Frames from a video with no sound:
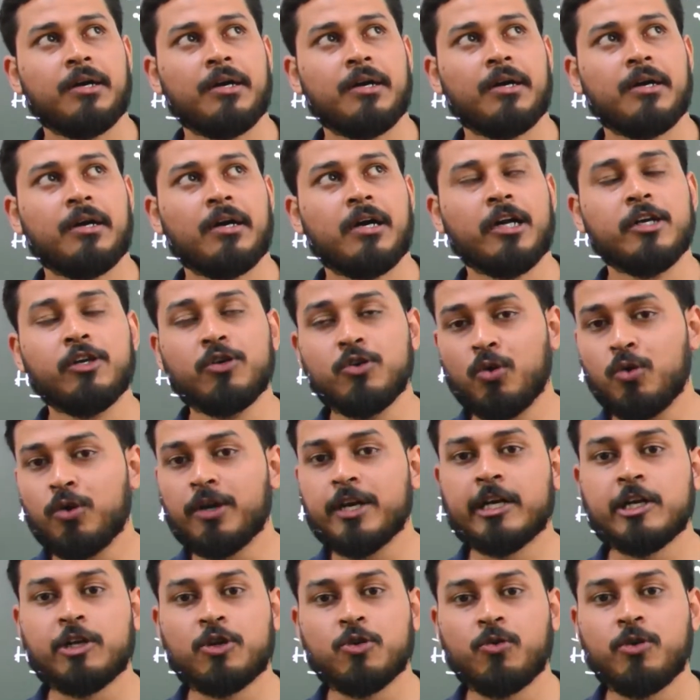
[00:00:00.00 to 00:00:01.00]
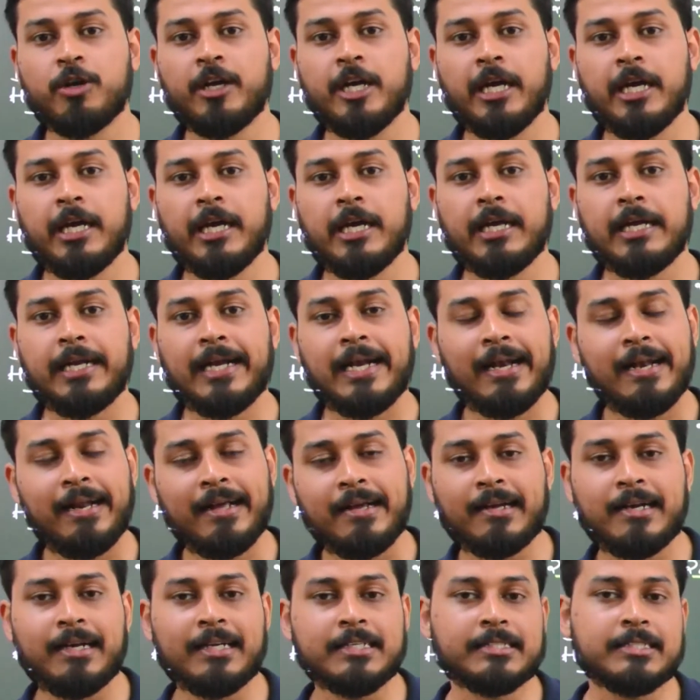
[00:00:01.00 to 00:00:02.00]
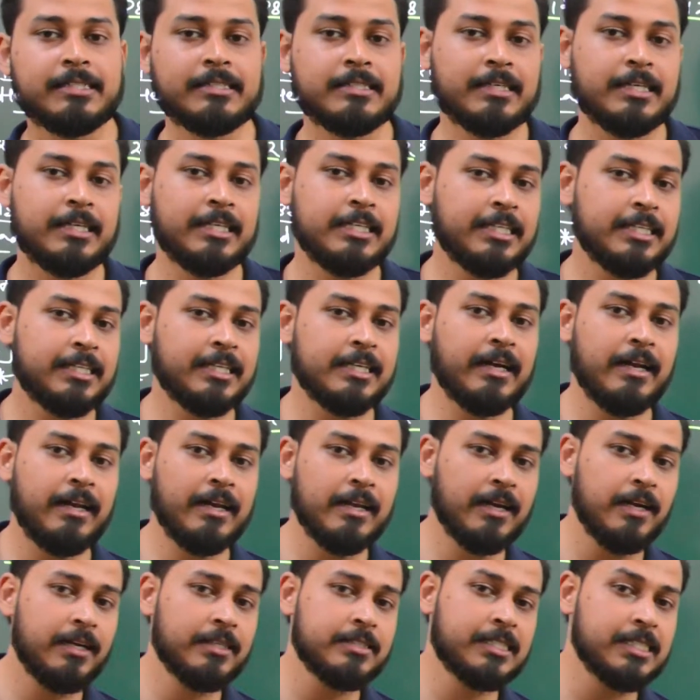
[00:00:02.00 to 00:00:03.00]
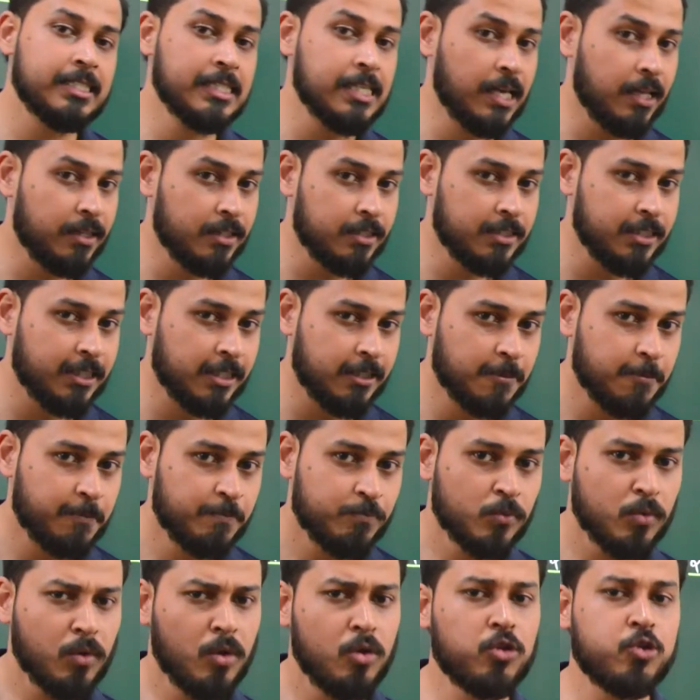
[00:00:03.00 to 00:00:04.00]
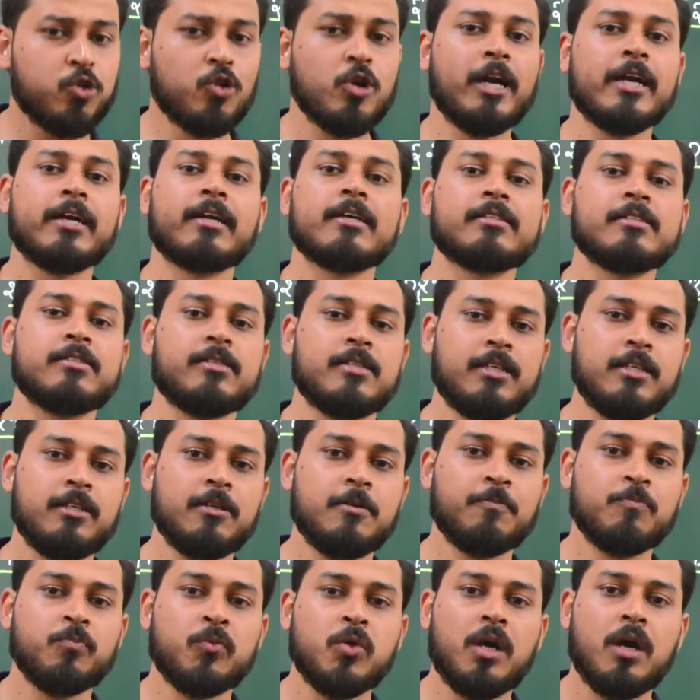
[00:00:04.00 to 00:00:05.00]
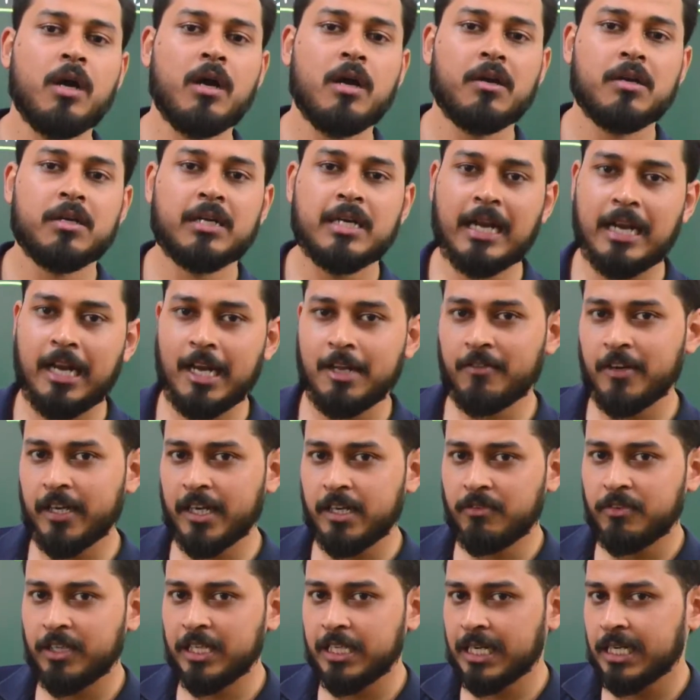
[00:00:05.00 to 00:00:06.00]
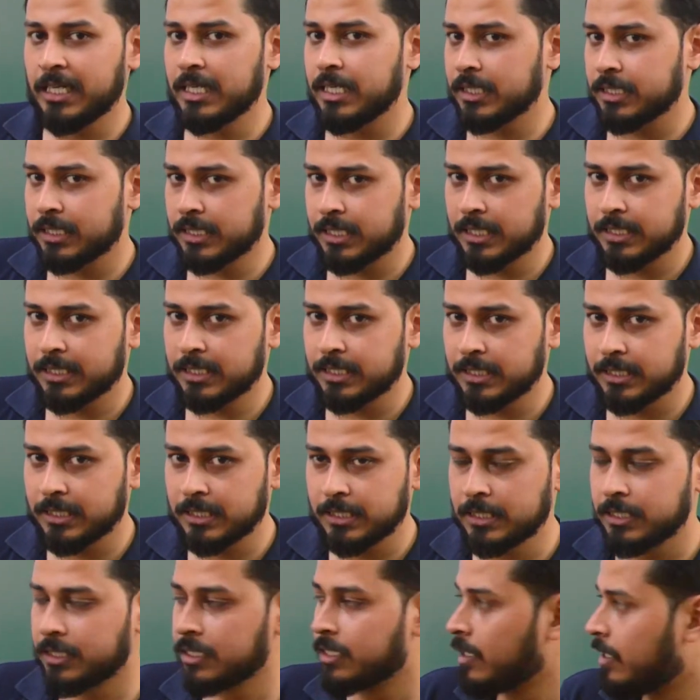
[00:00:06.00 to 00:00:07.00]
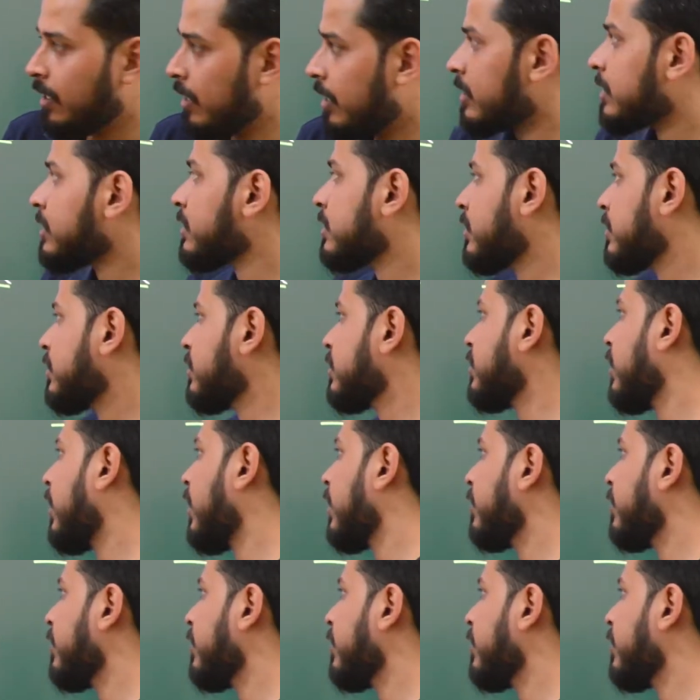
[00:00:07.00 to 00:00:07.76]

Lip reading: a node into a linked list and creating a linked list is another thing. So, let us see till where we can discuss. Let us start.